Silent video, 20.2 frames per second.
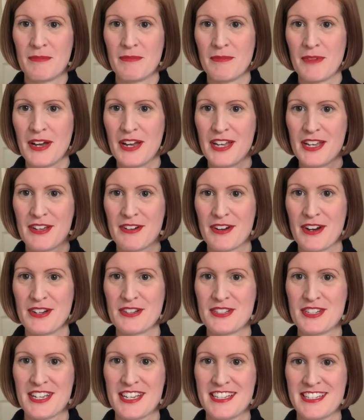my
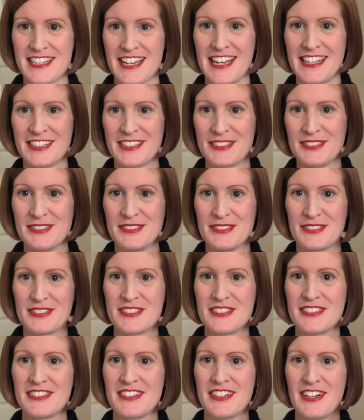crochet
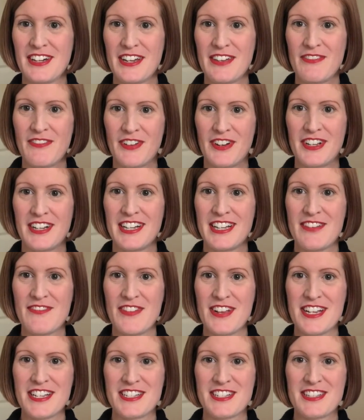sandals. I finally
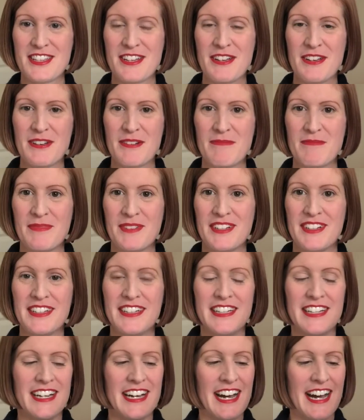finished them.
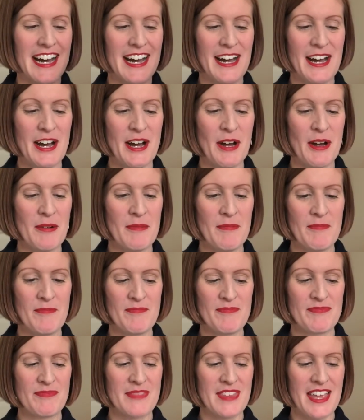
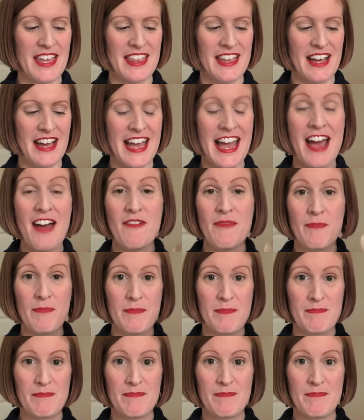I have
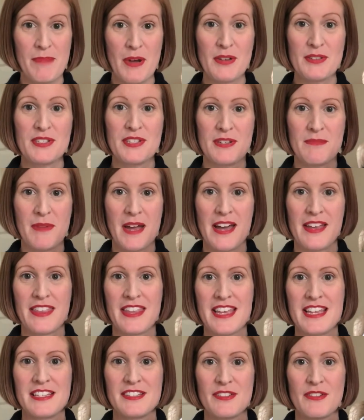posted about
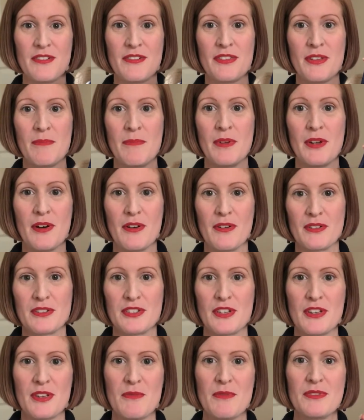these on the blog,
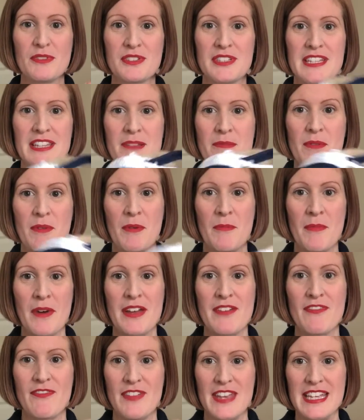so you will see them on
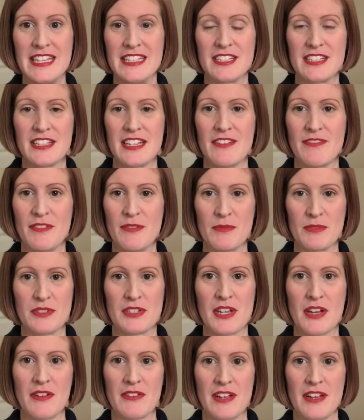my feet if you want
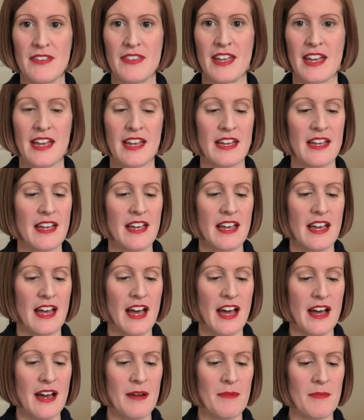to go down there.
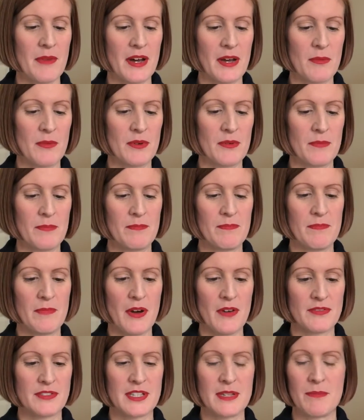I will
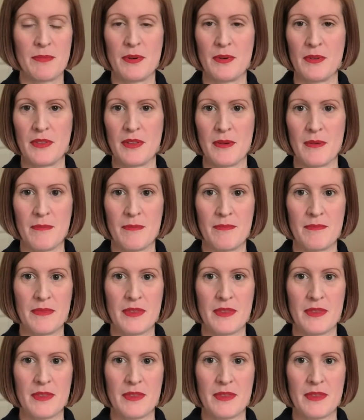obviously put the